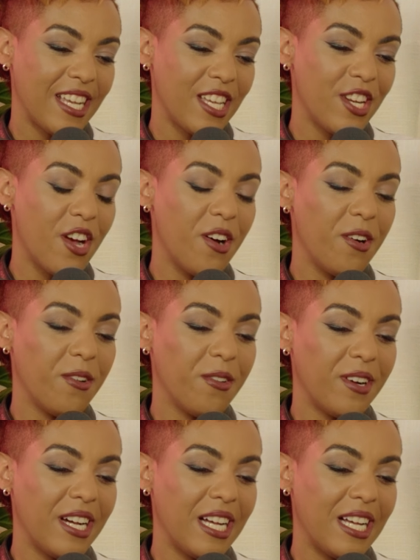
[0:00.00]
you
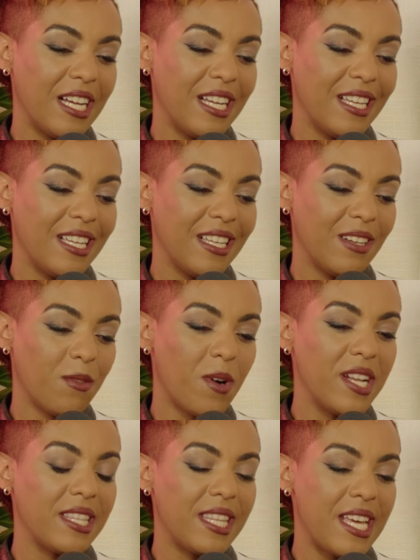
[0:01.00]
know, uh,
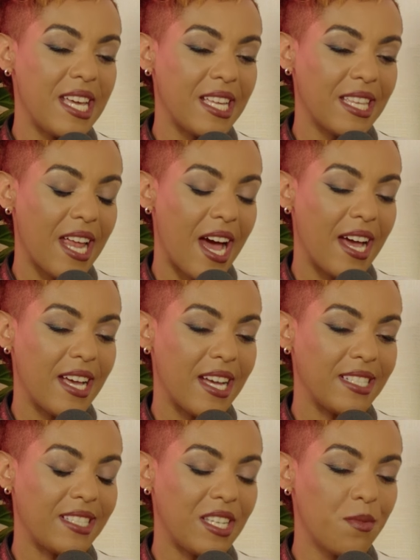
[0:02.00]
one thing that I,
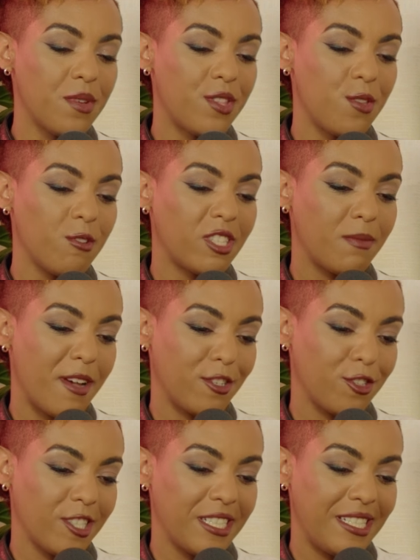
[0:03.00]
I see with you
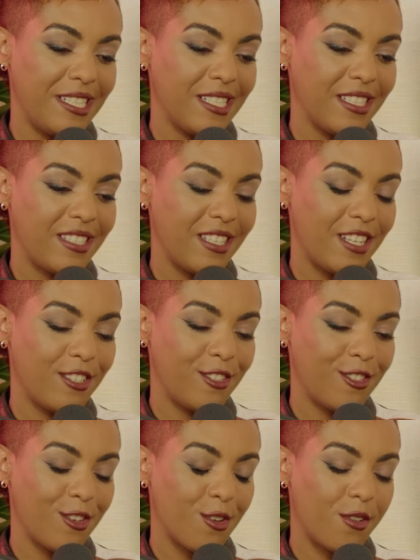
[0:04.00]
especially is
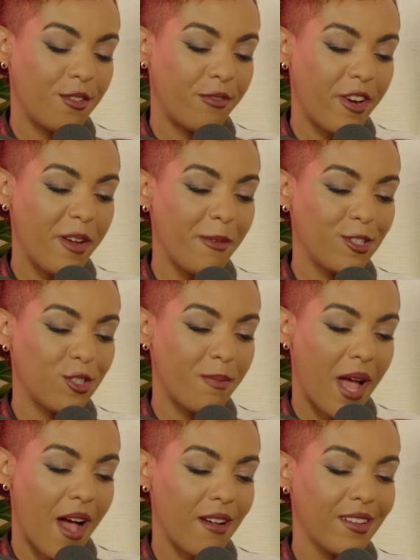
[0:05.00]
is you're very much
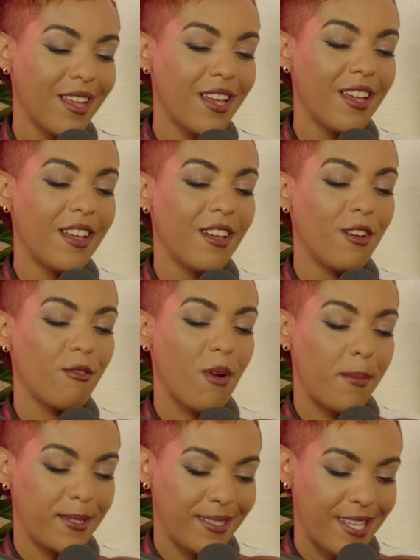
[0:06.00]
about
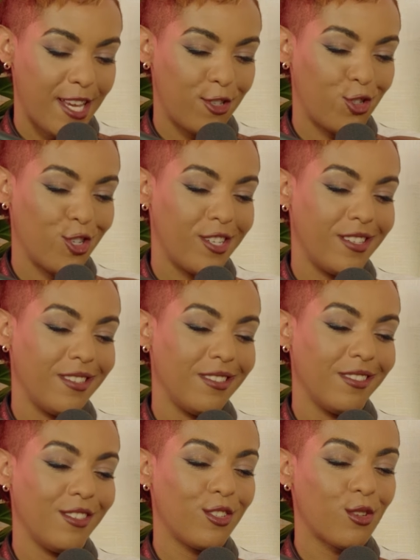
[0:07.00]

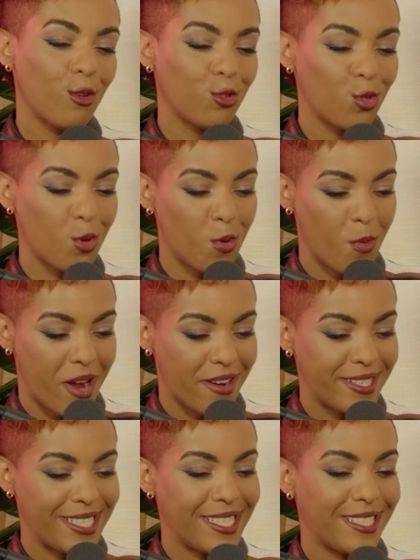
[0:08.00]
representation, social
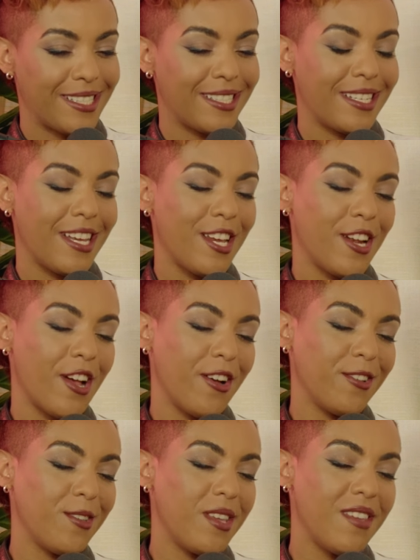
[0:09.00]
awareness. You know,
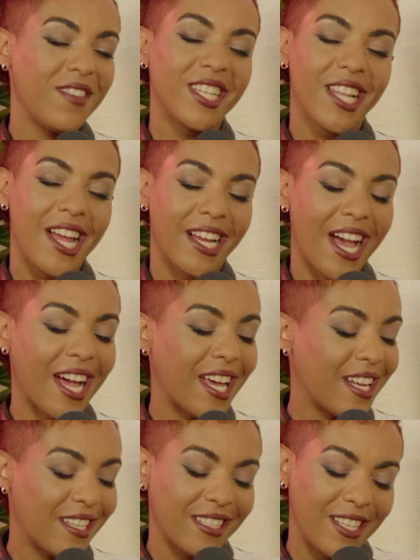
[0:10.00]
you even like I
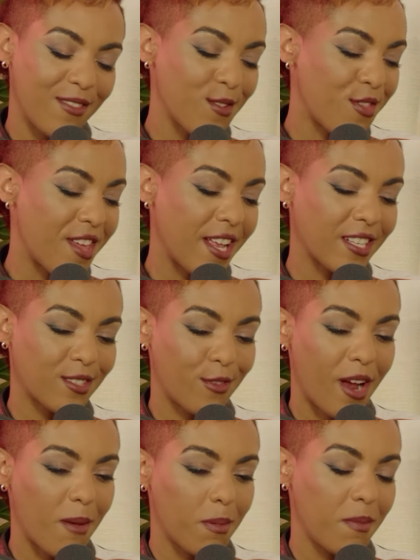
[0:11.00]
gotta give you thanks
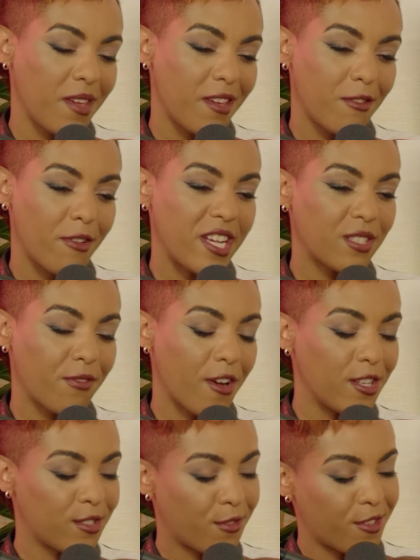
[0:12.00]
for helping me raise
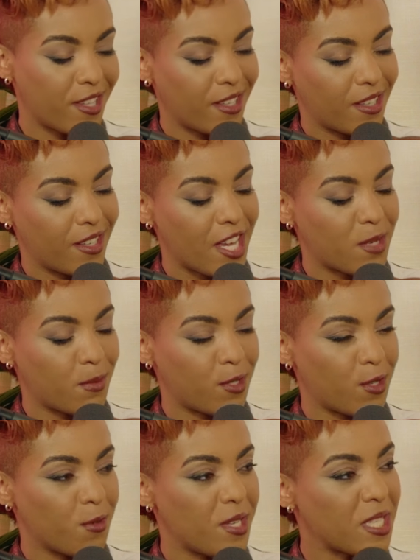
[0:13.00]
funds for the
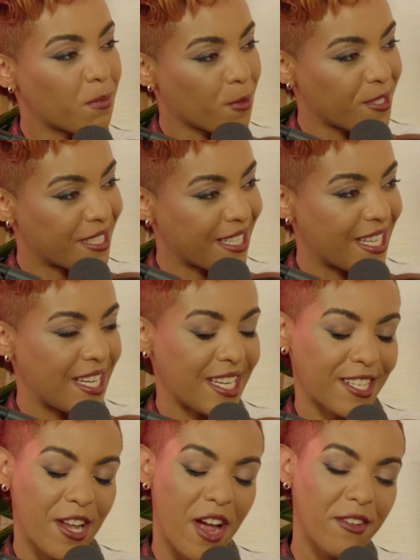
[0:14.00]
HBCU oh, Esports oh, yeah.
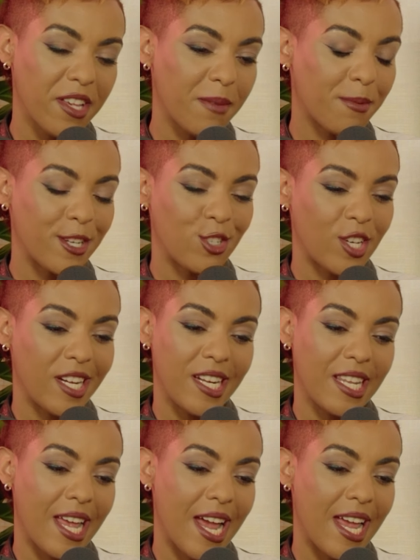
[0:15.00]
League. No, I really appreciated
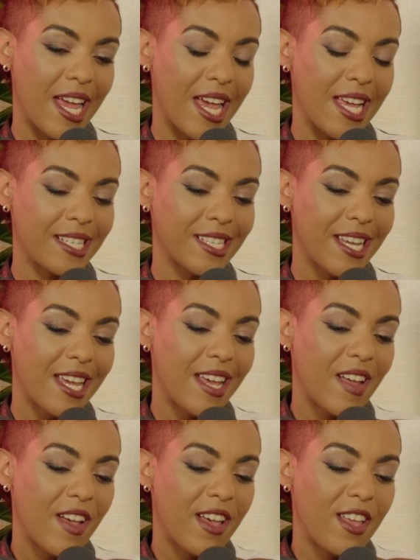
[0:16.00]
that. And
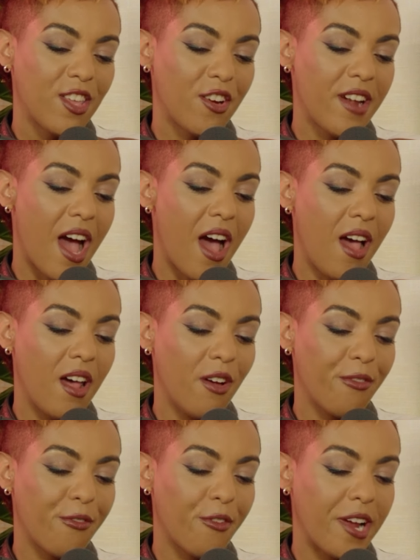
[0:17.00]
you're not
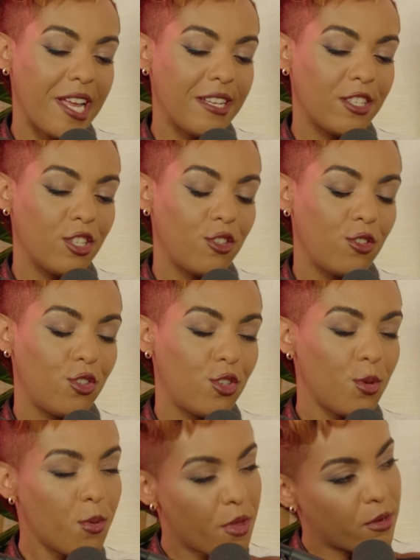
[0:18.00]
afraid to
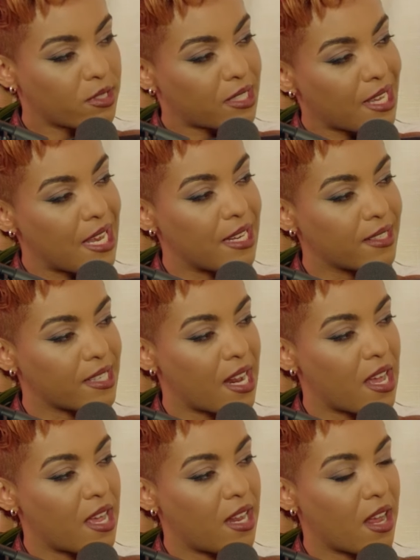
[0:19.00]
do those things. And I,
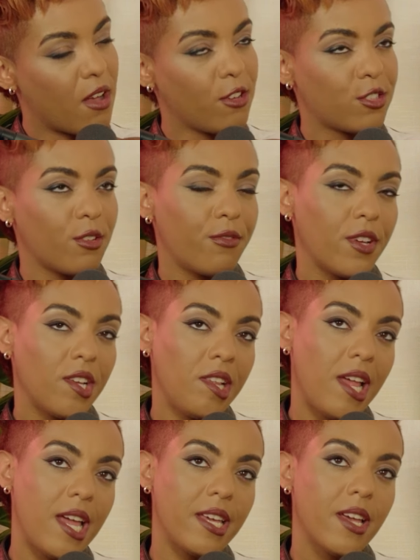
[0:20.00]
and I also feel
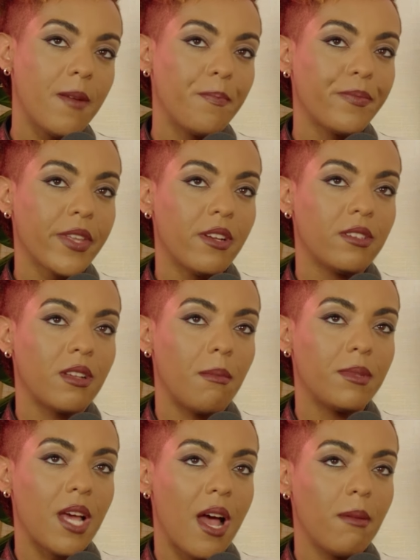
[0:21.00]
like
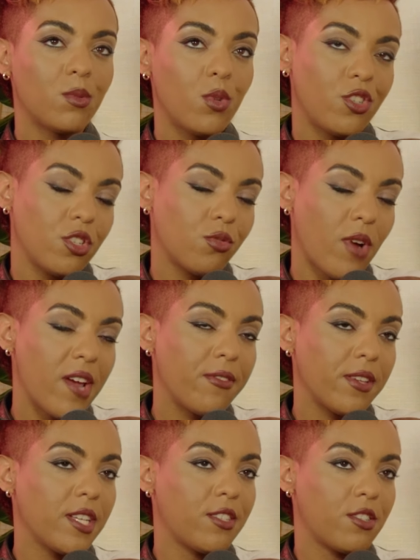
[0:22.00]
sometimes, which is
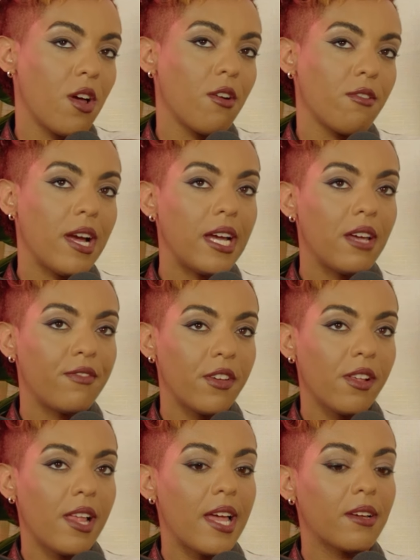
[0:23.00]
rightfully so, right? I
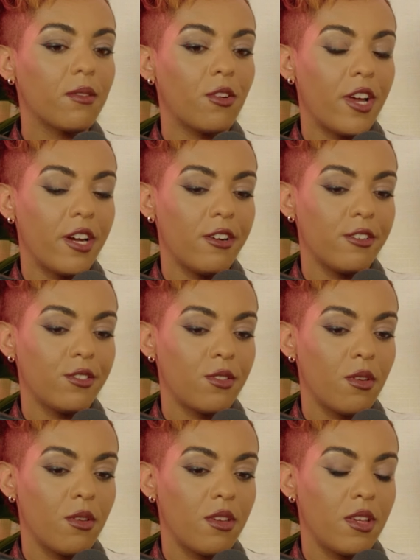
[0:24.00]
feel like creators
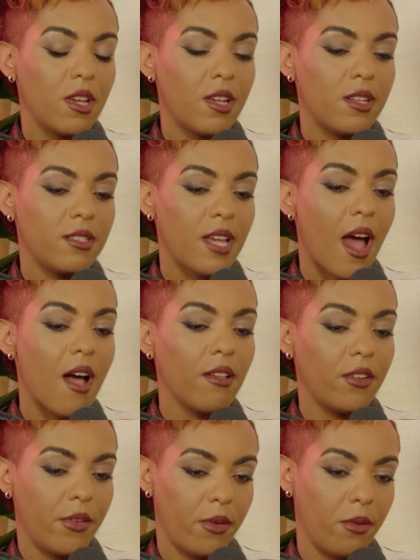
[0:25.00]
uh, and
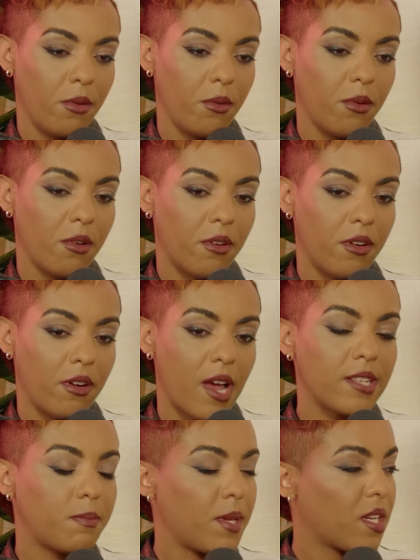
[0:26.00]
talent who are
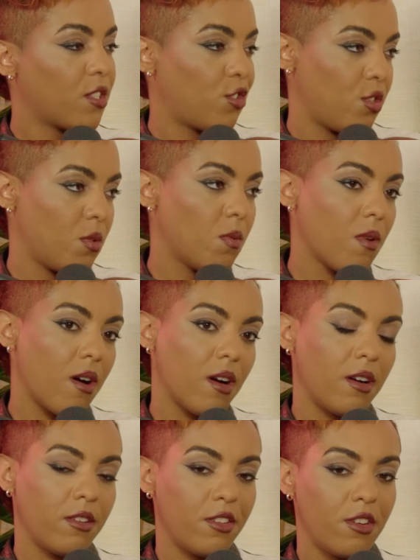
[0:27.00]
as big as you
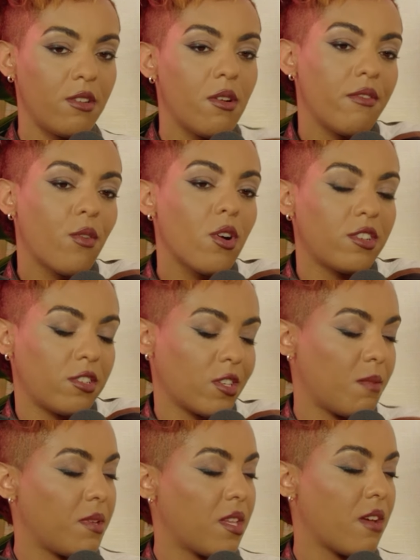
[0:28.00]
are, you know, of course, there's
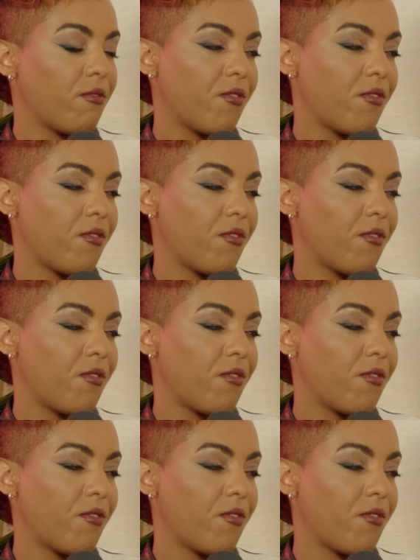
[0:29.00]
going to be that